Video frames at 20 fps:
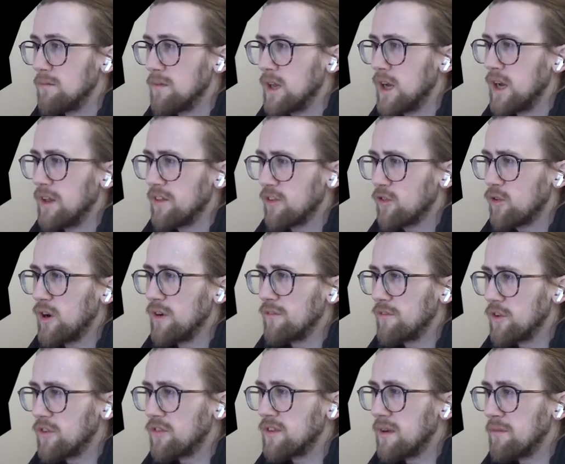No, there's quite a
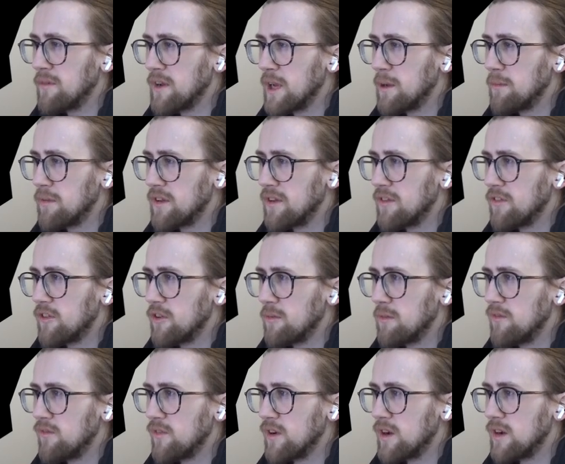few 78 percent to
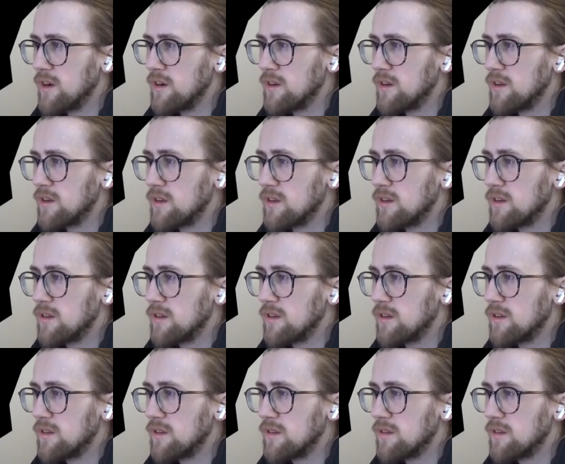be fair
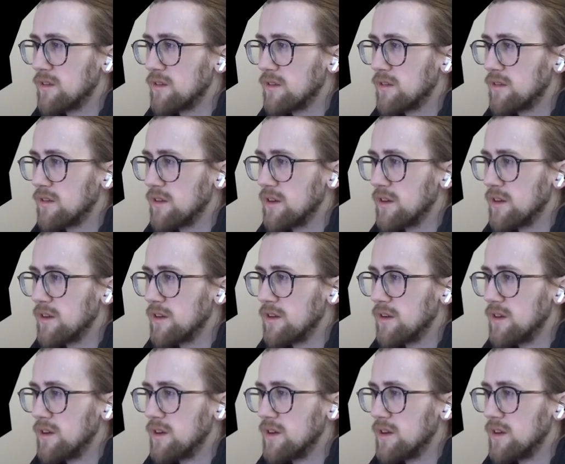yeah,